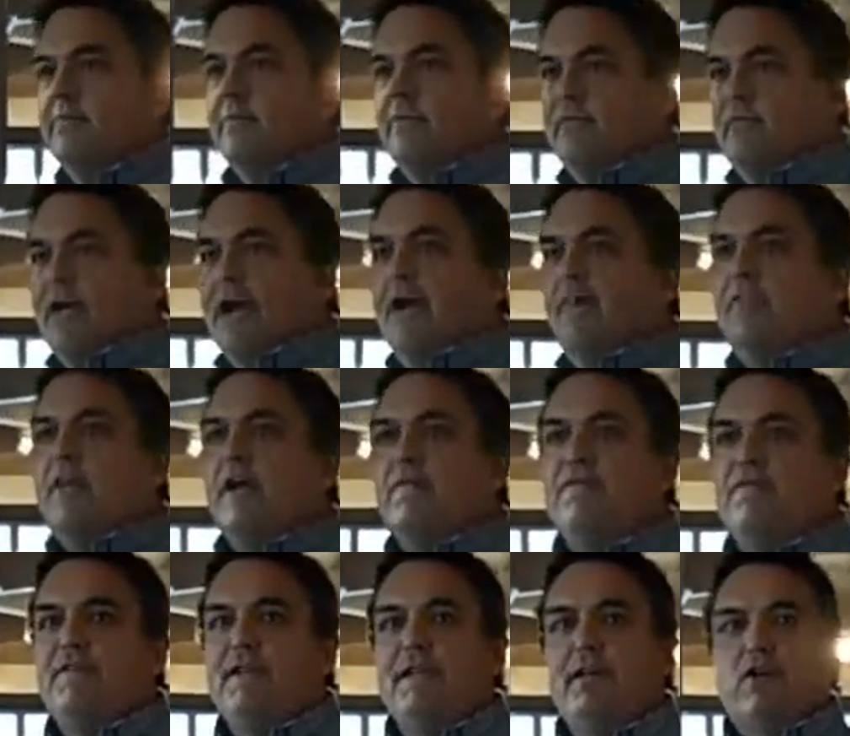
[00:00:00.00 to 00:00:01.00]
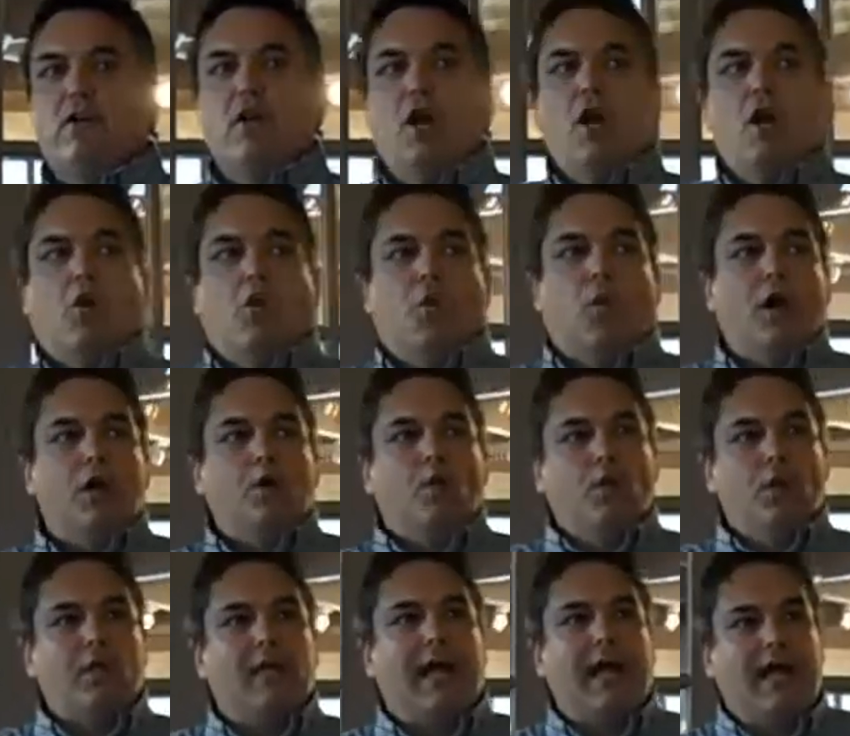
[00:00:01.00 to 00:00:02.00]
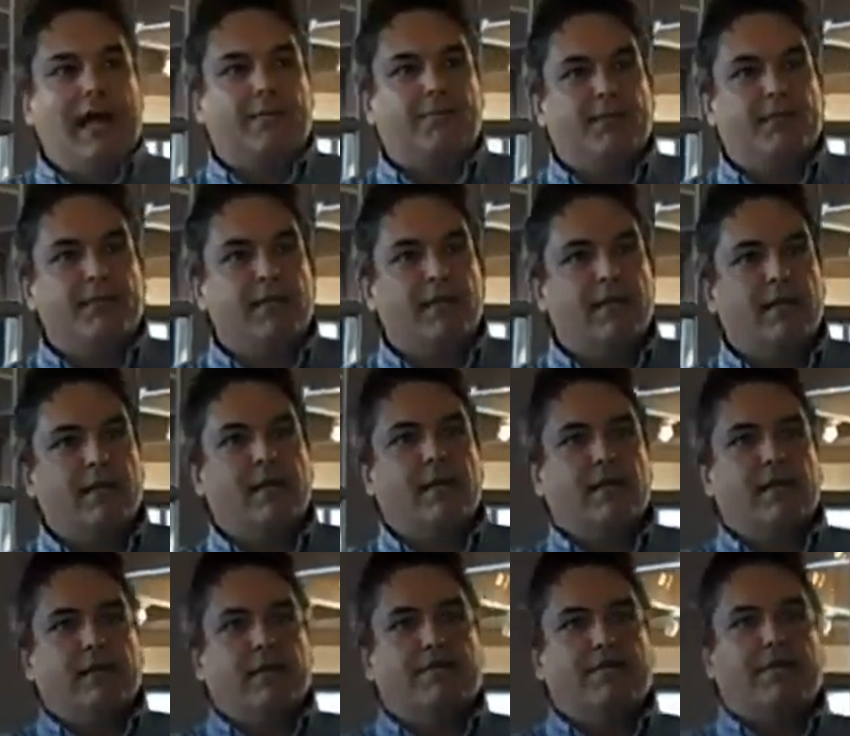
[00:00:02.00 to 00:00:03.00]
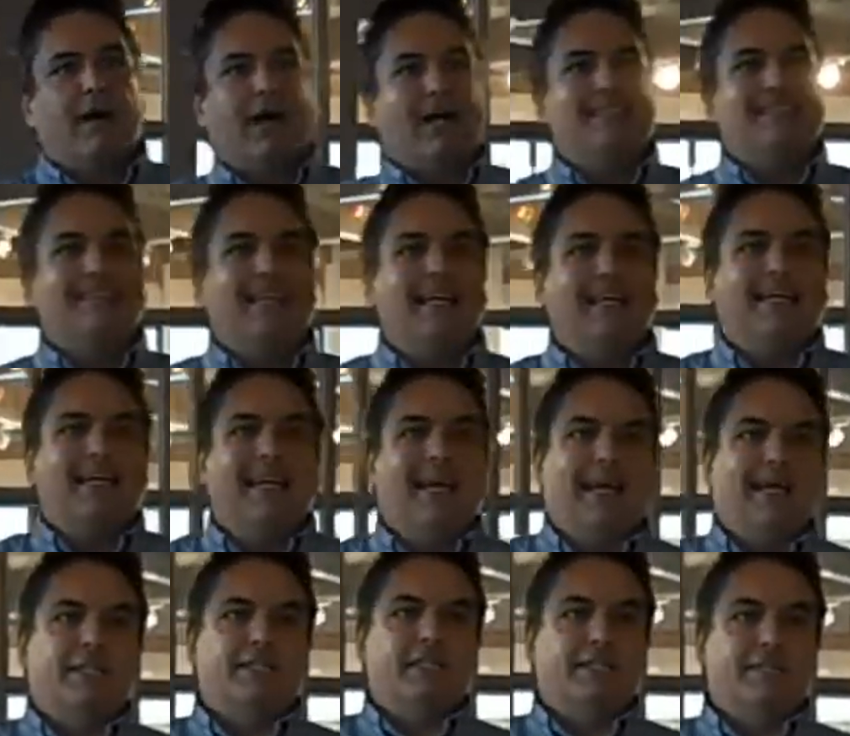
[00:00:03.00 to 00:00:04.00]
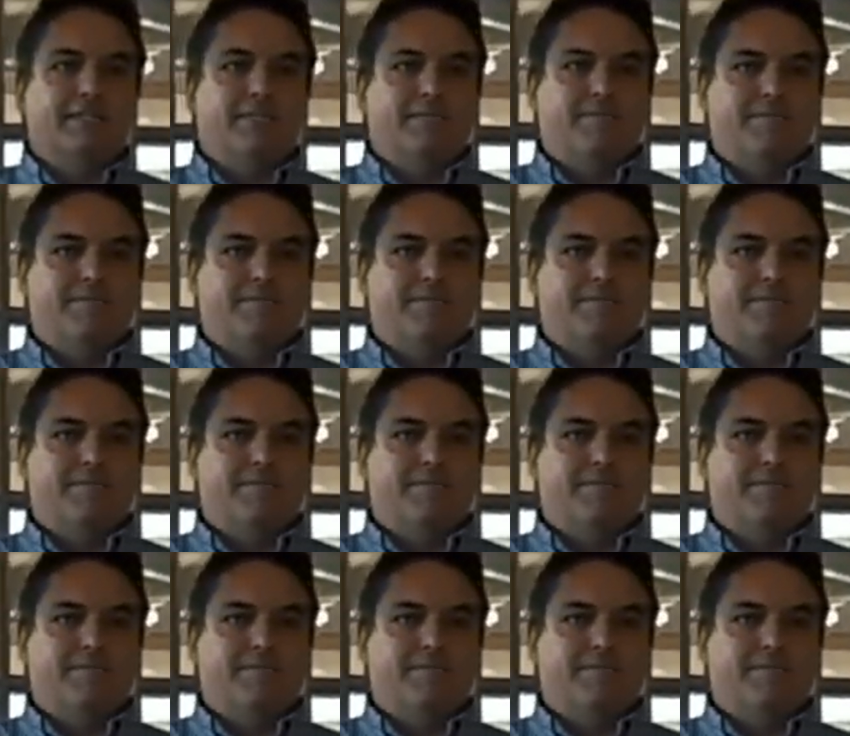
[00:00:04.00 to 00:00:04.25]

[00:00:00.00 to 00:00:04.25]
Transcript: If you have that fear, what will happen if I take action?